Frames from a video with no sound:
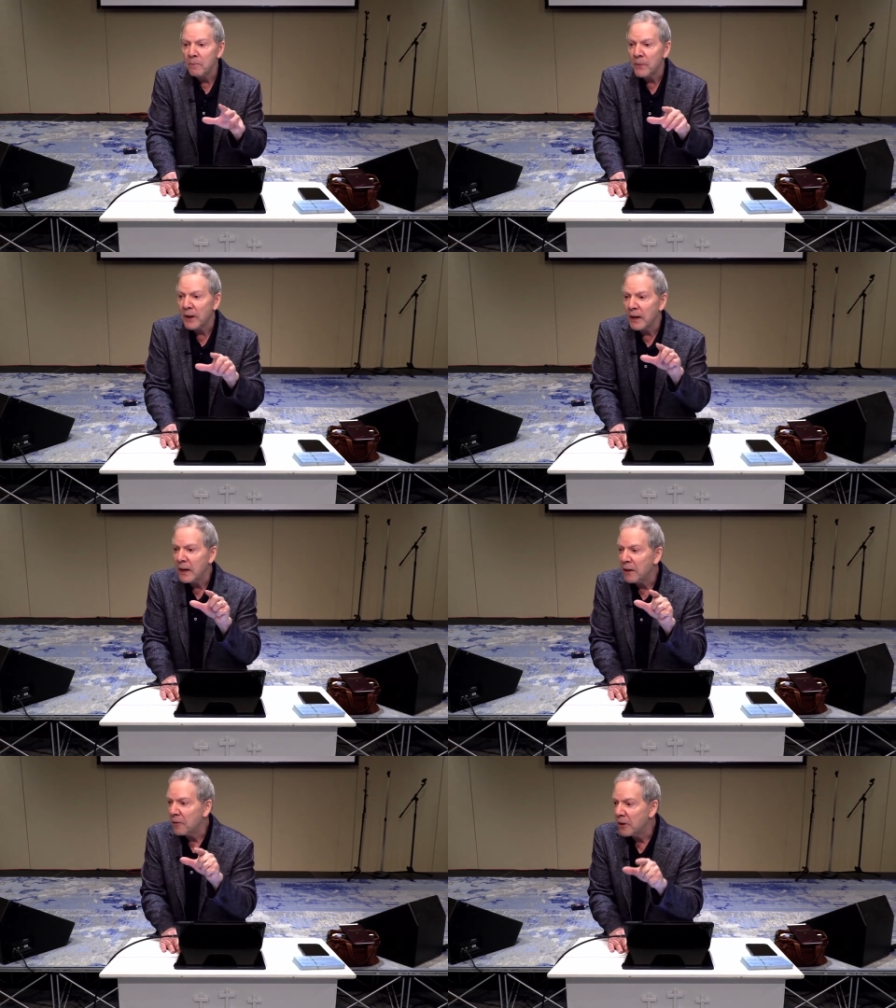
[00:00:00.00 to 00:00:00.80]
but I
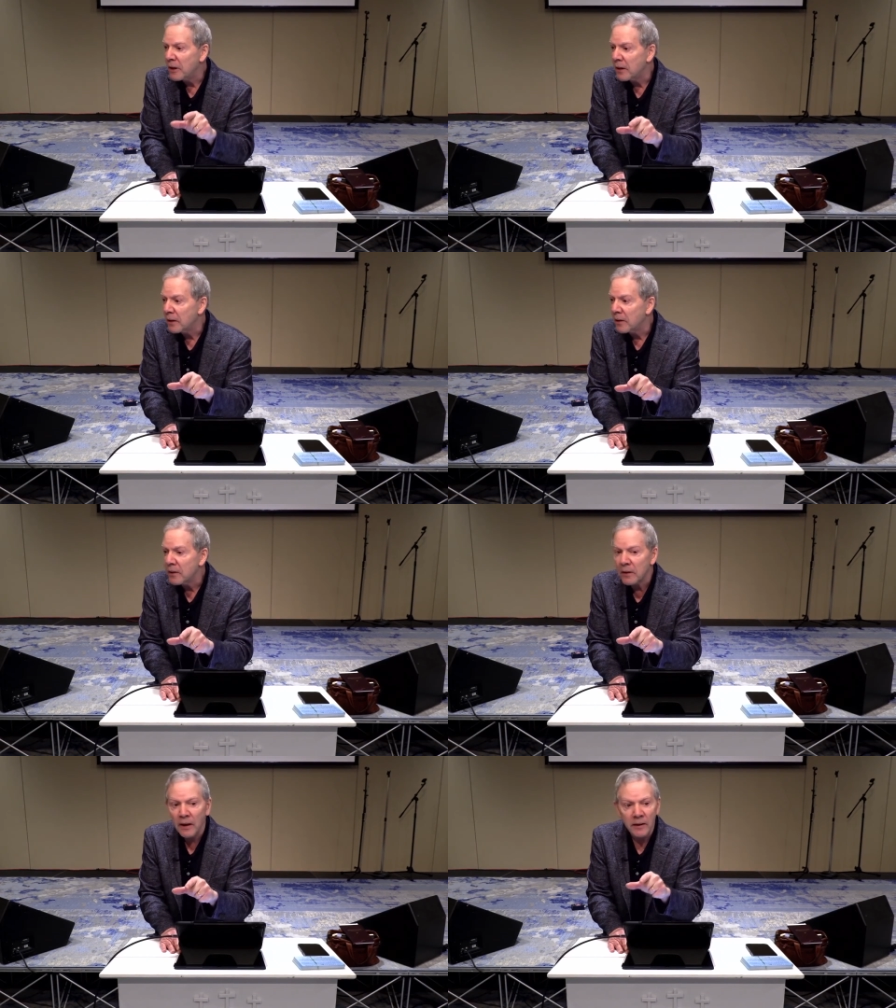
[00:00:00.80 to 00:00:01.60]
can't see it
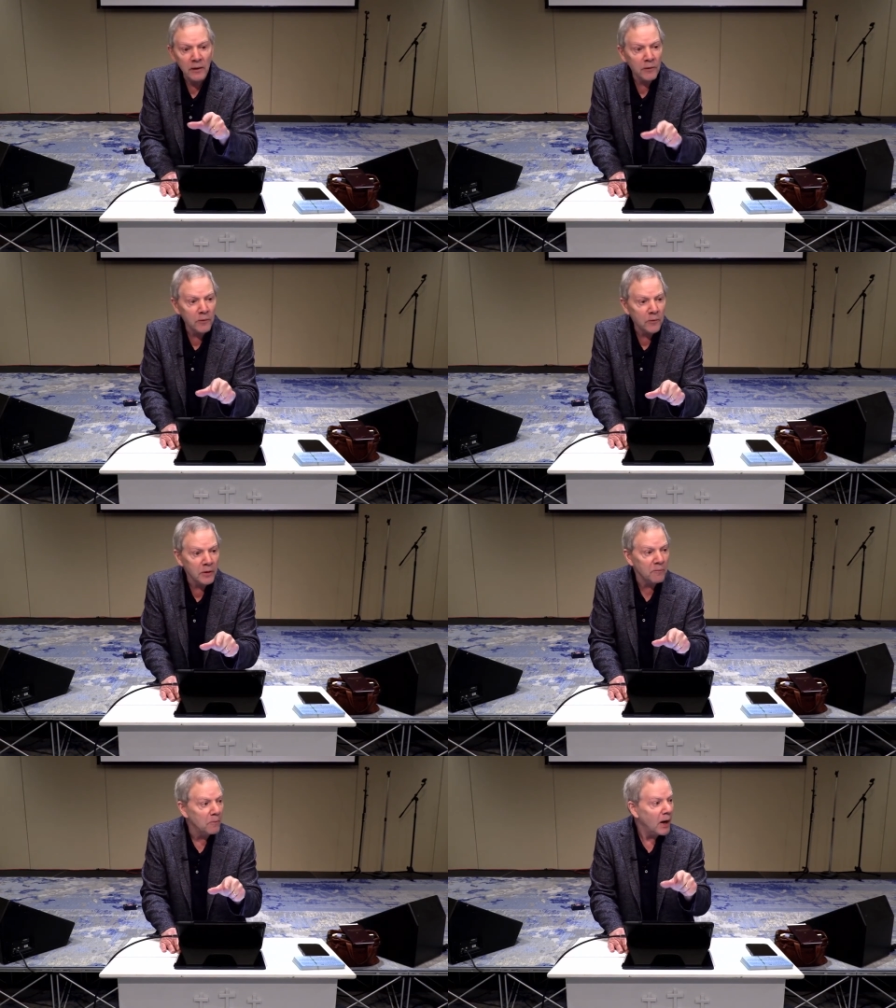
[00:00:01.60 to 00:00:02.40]
until I let loose
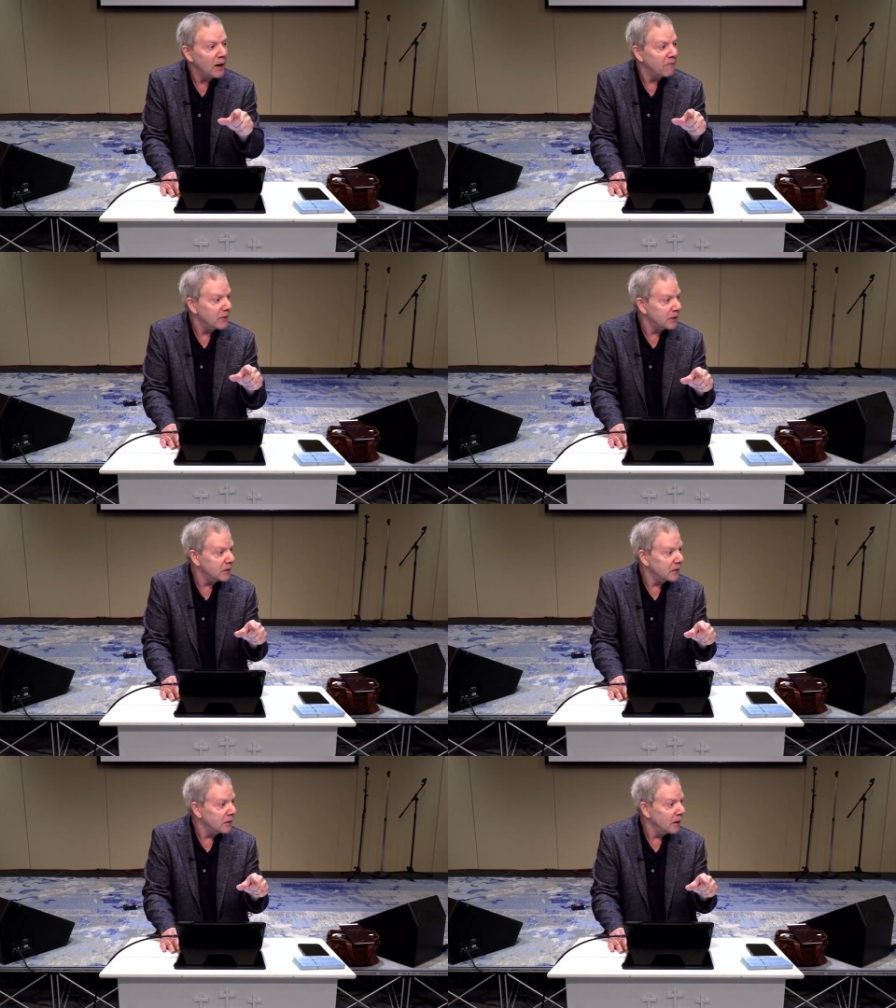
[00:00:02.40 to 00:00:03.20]
of my
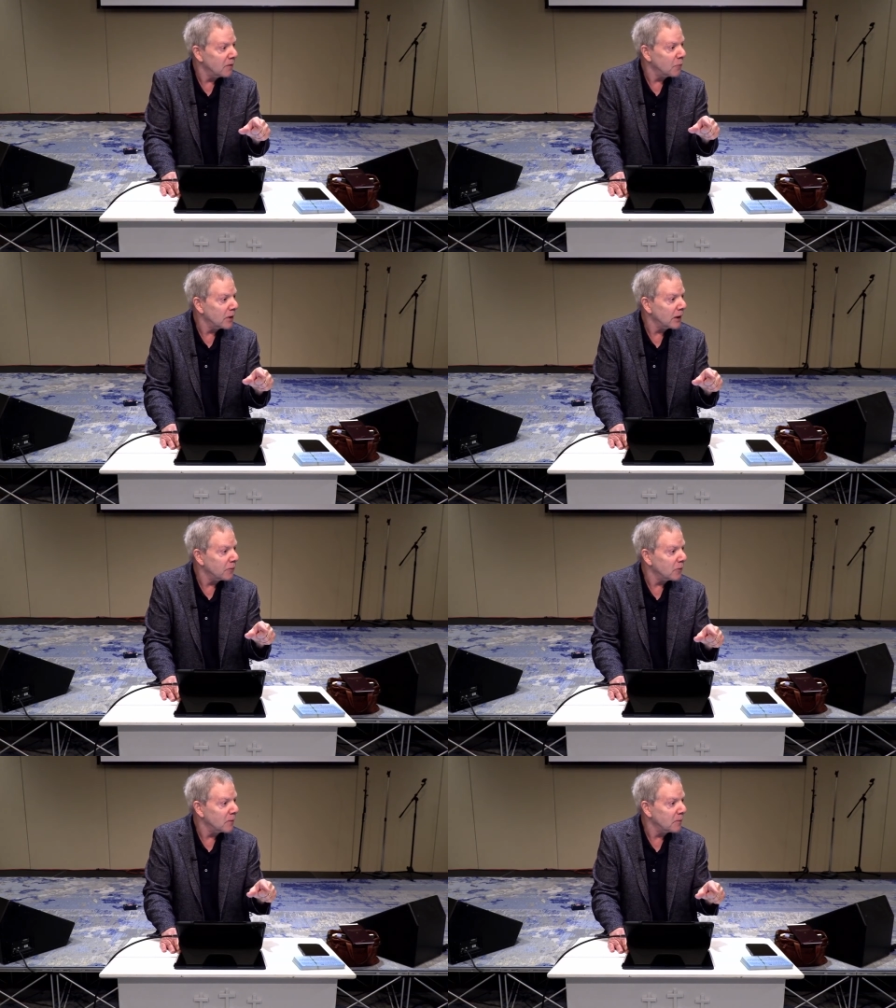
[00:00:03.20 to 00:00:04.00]
vision of what I
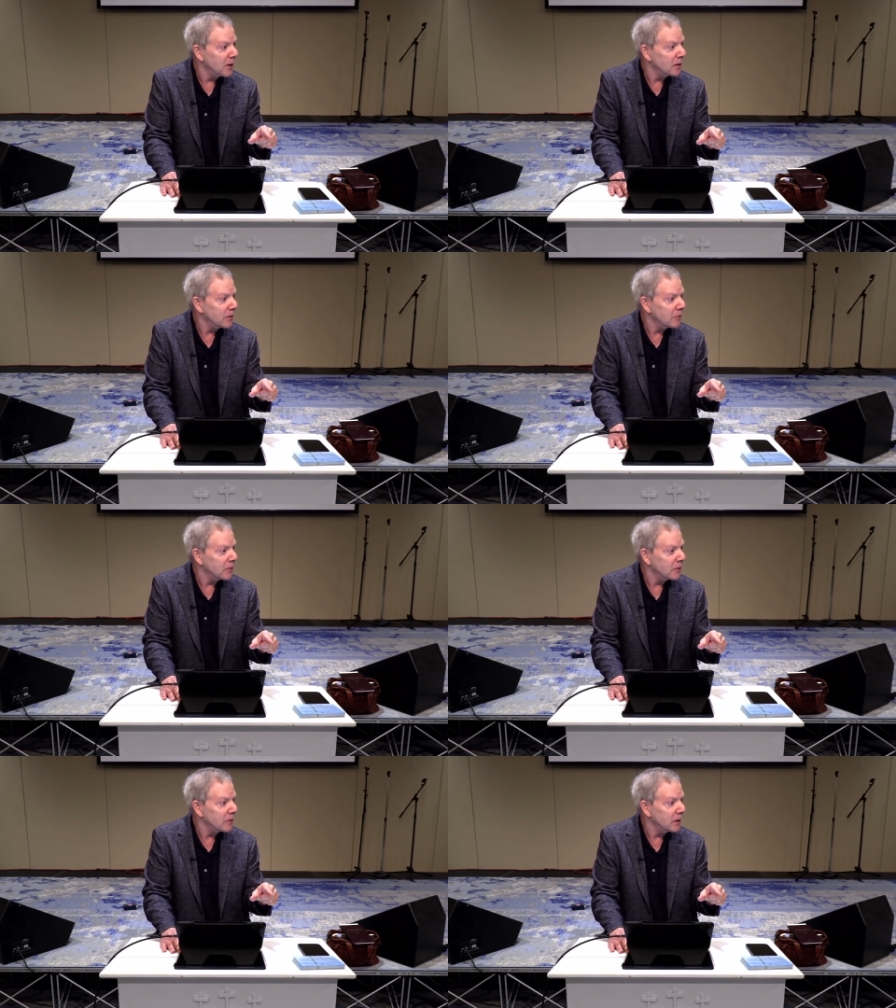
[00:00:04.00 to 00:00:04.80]
thought my best
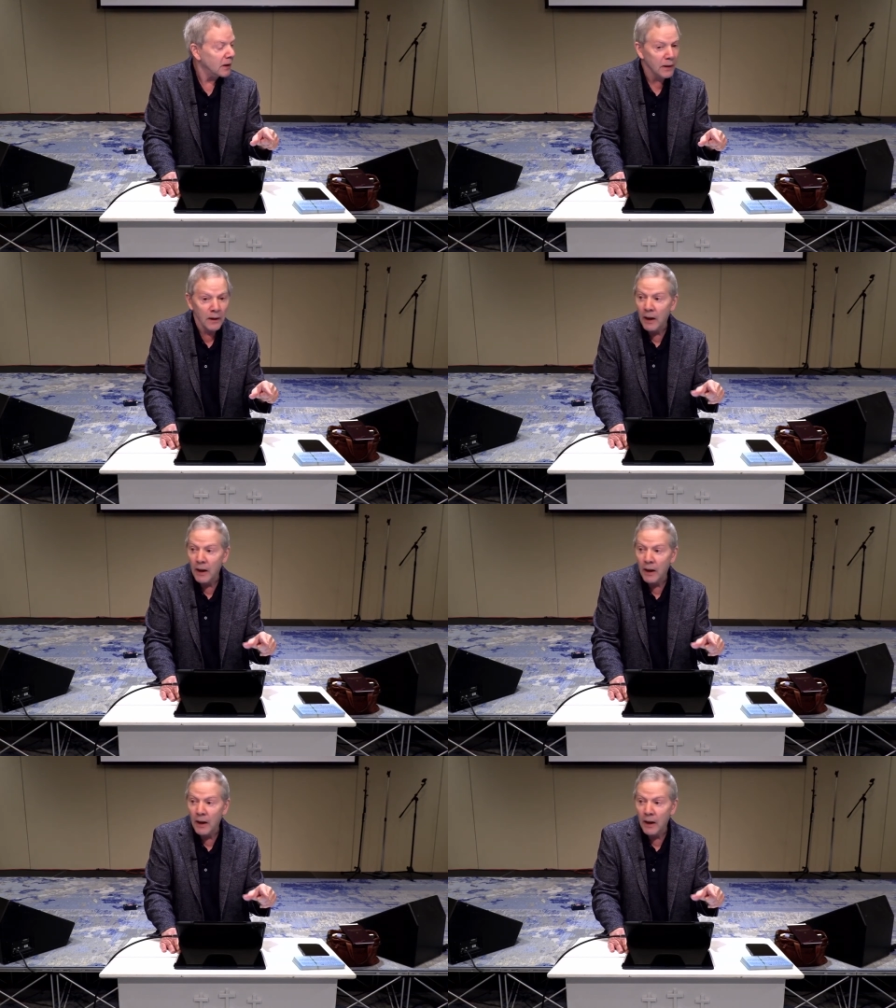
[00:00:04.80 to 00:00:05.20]
interest looked like.